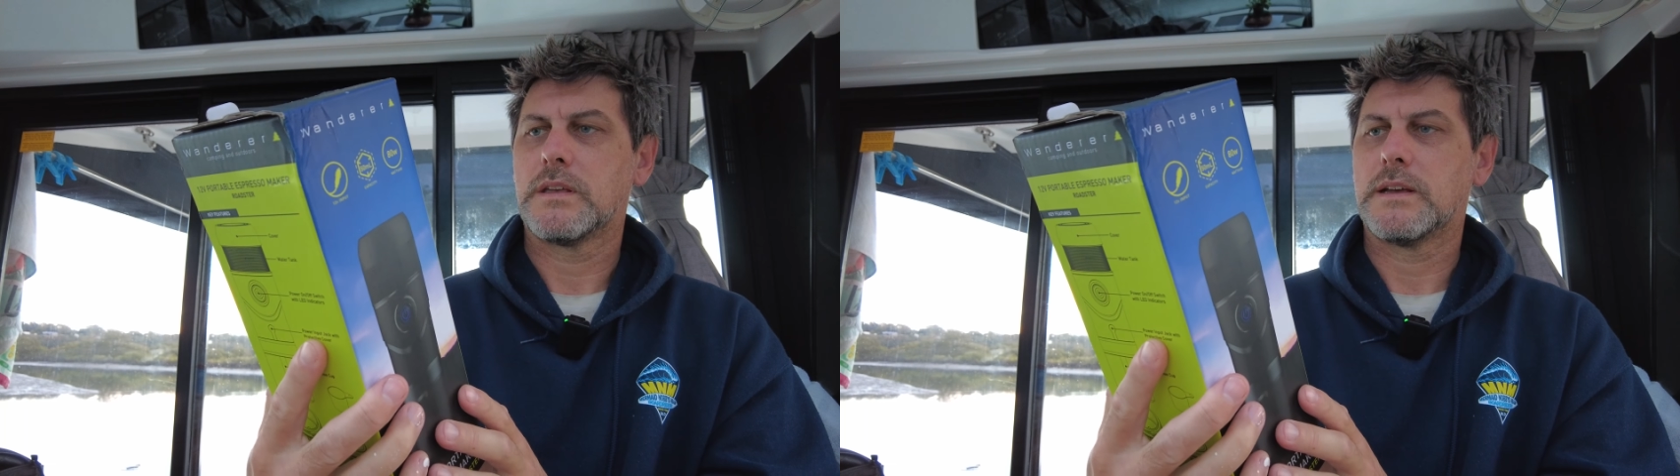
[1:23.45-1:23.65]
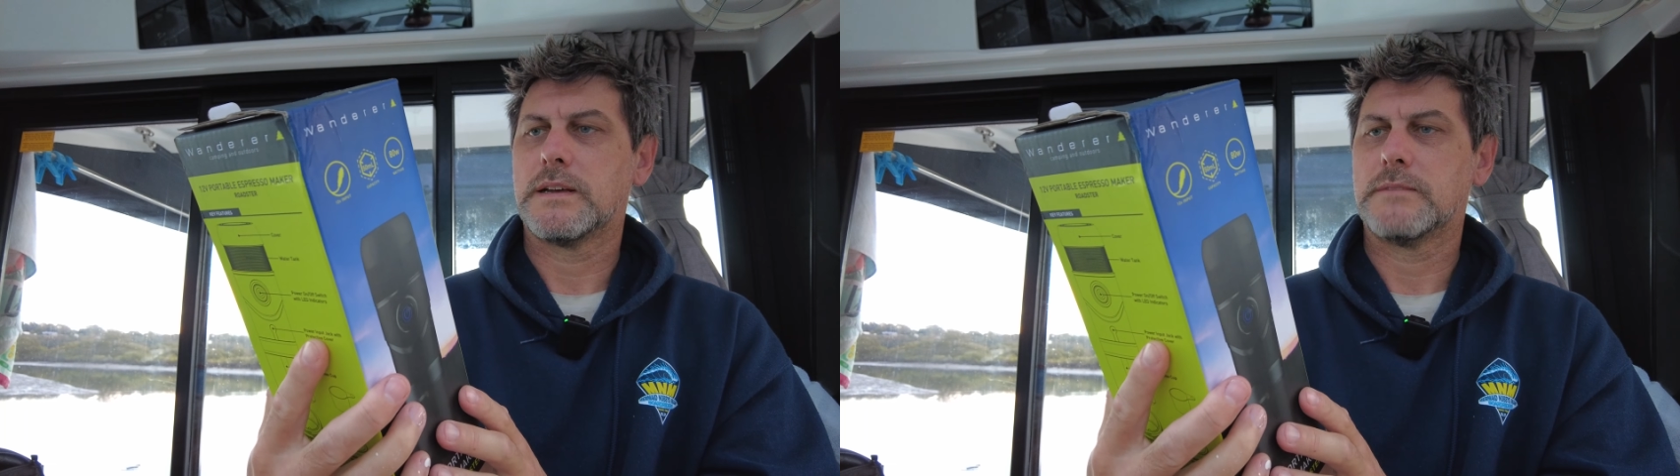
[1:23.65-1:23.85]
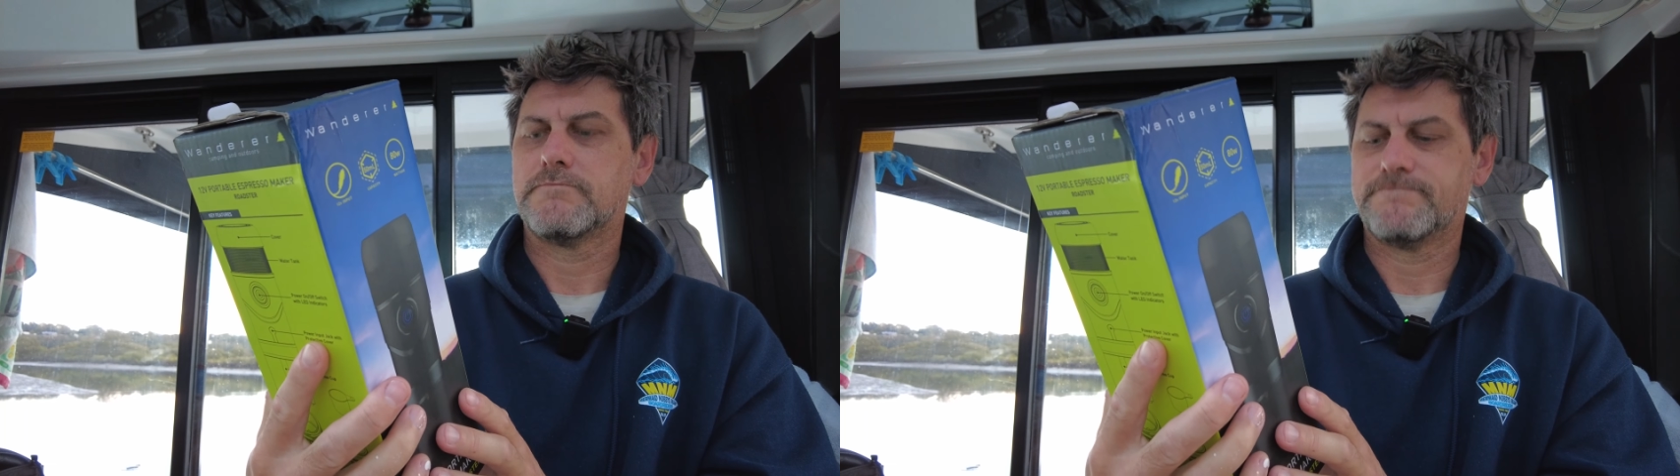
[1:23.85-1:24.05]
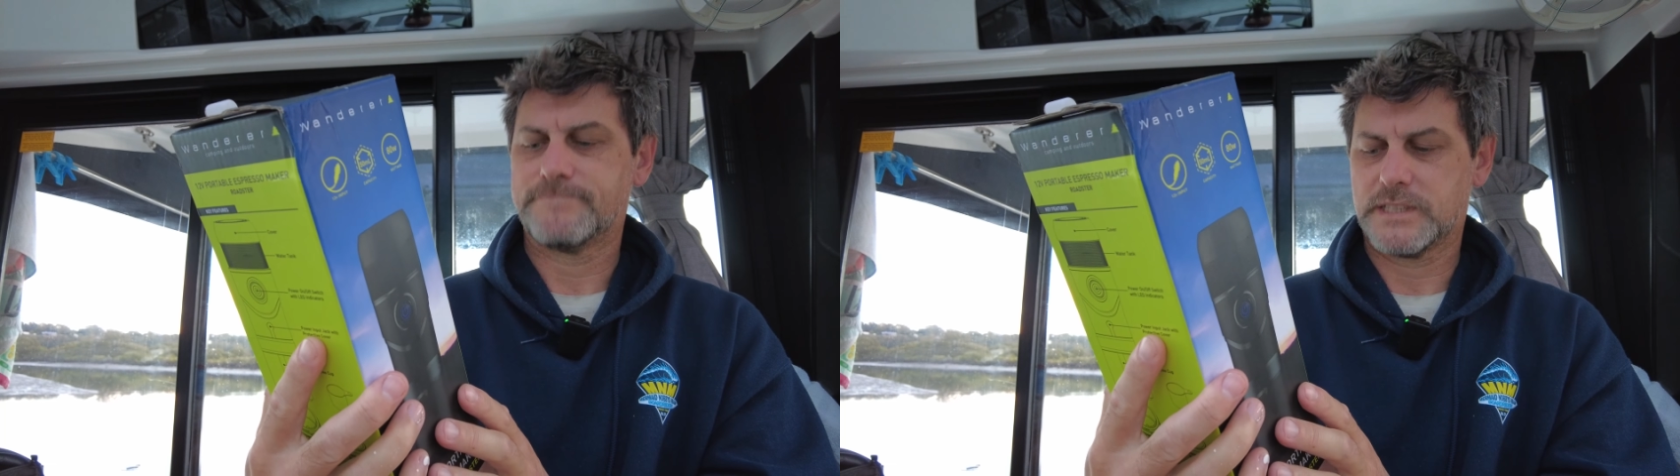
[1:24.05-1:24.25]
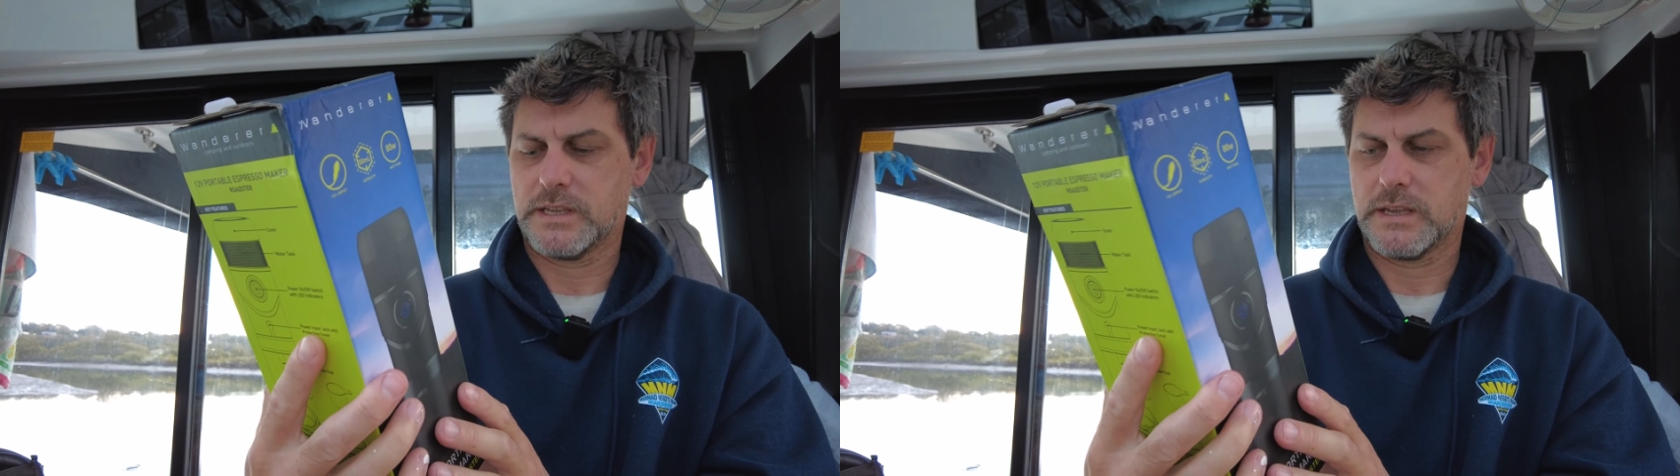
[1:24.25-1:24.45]

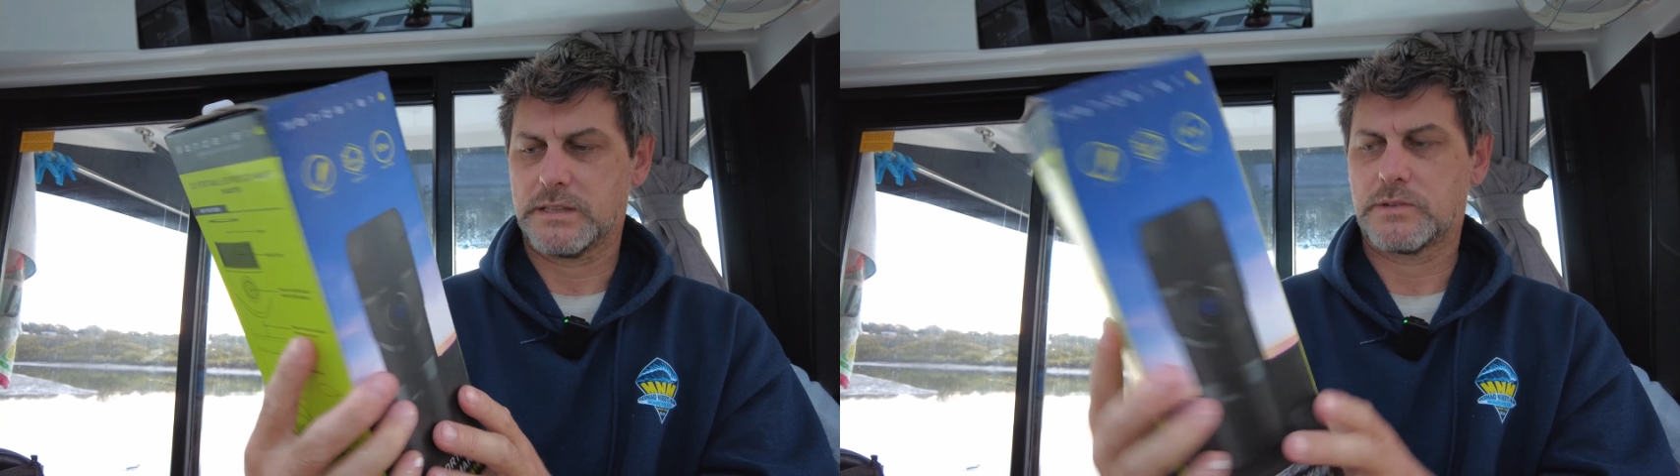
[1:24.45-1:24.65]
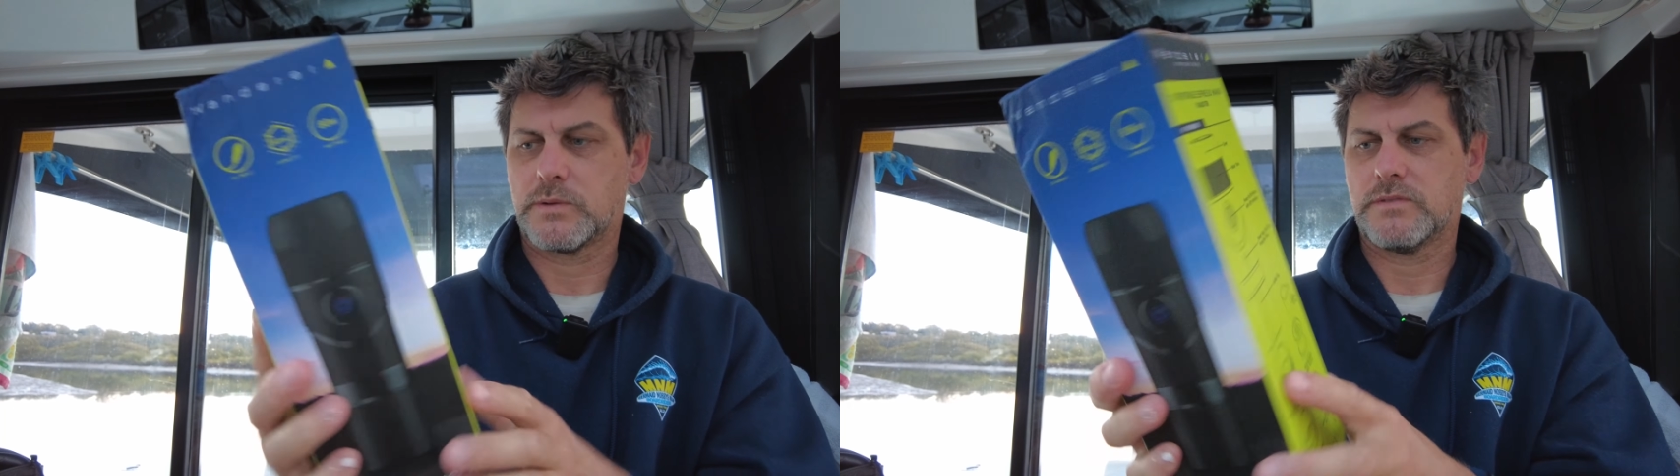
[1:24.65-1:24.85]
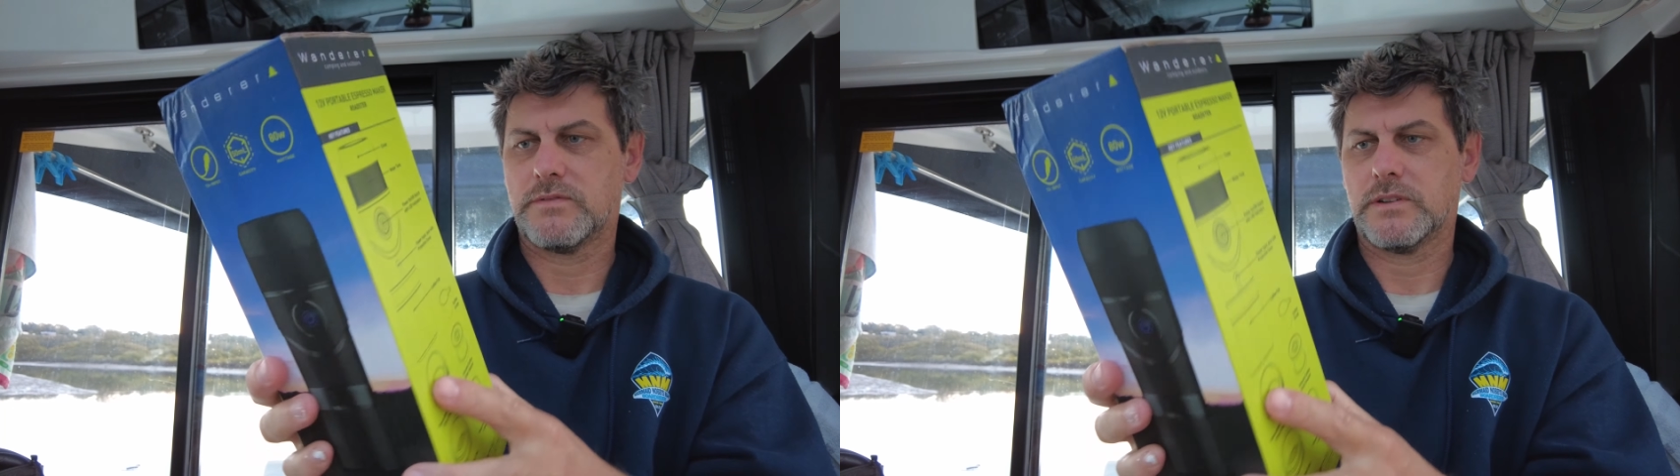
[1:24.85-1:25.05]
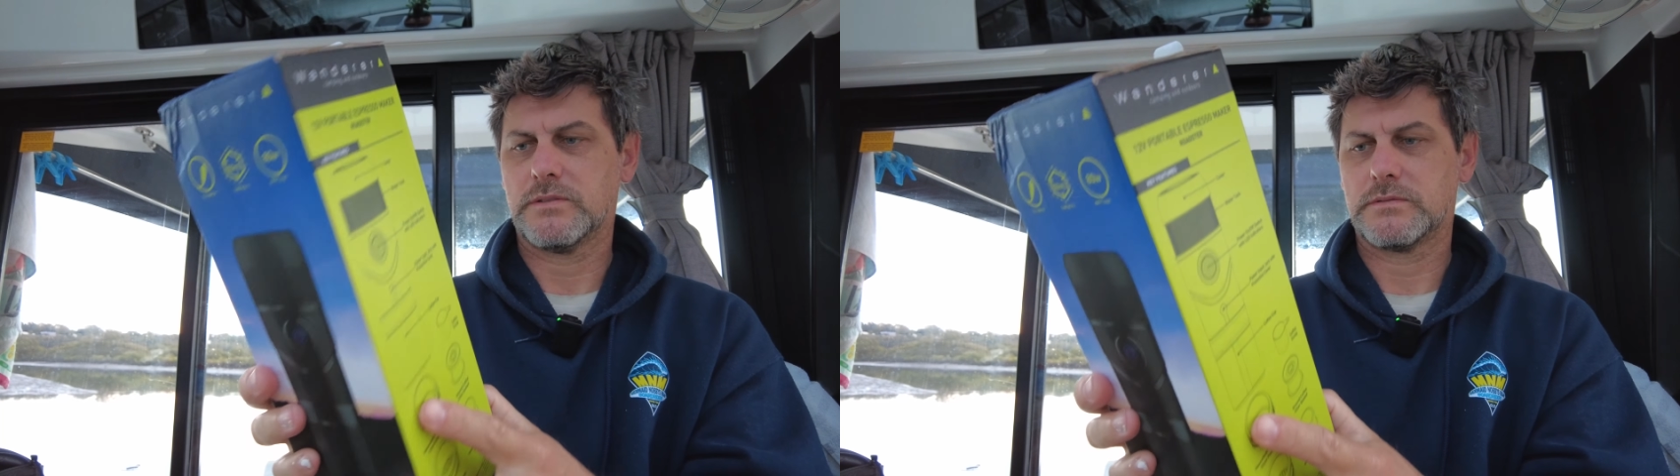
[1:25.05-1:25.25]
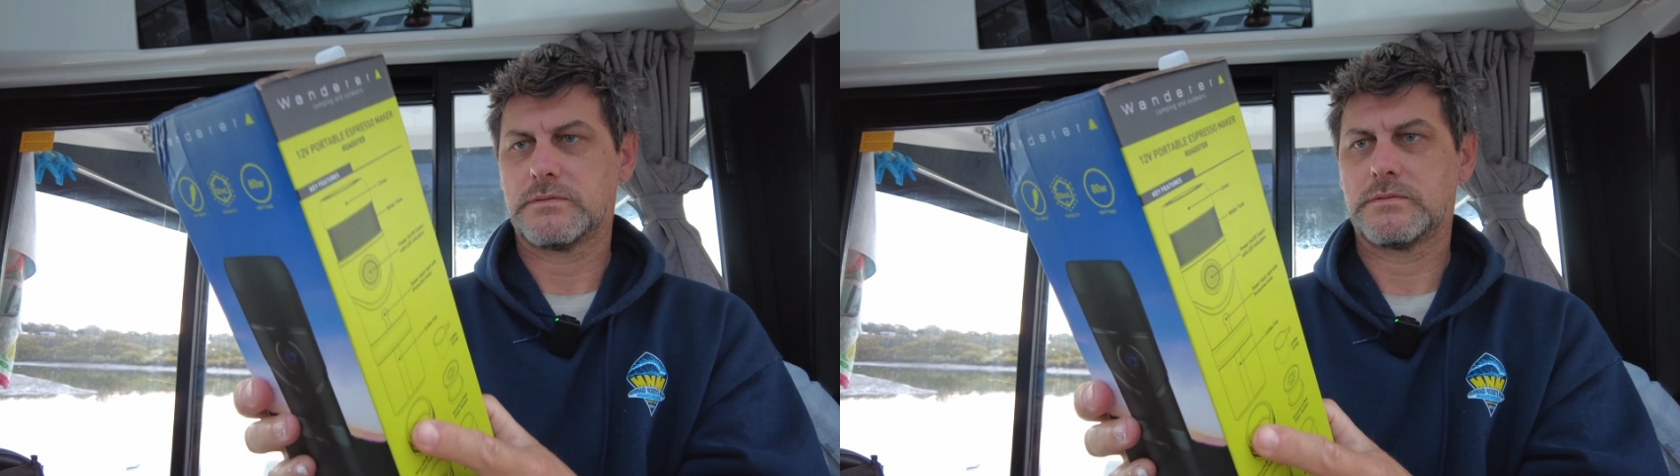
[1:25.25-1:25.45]
So yeah, it's 12
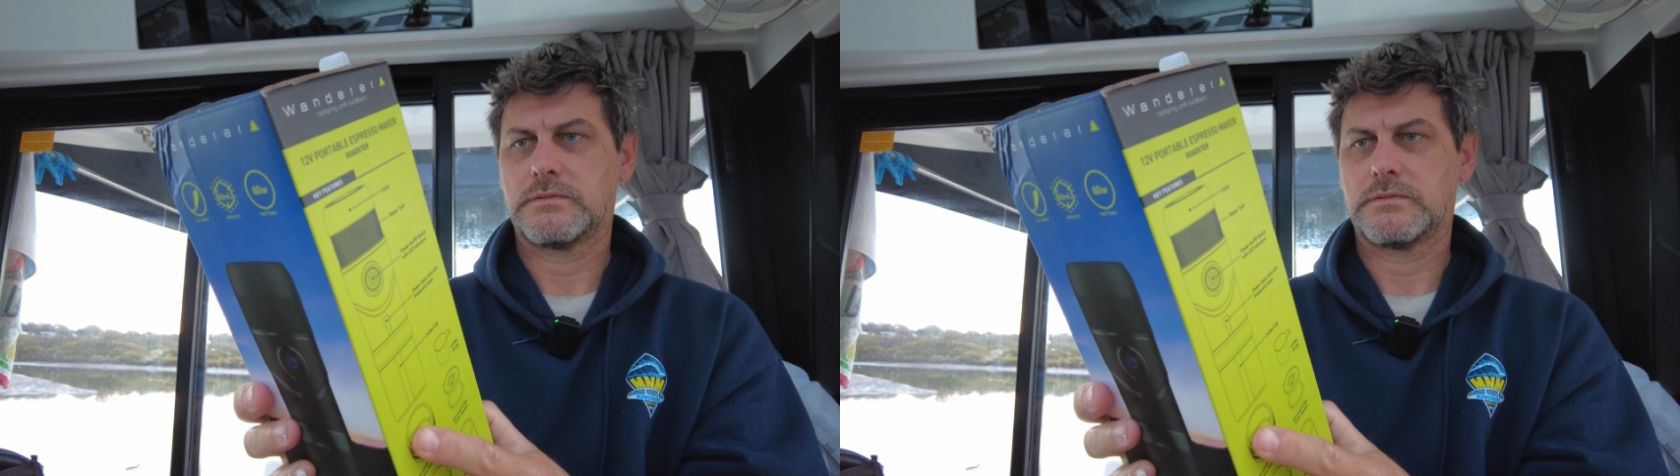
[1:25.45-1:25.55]
volt.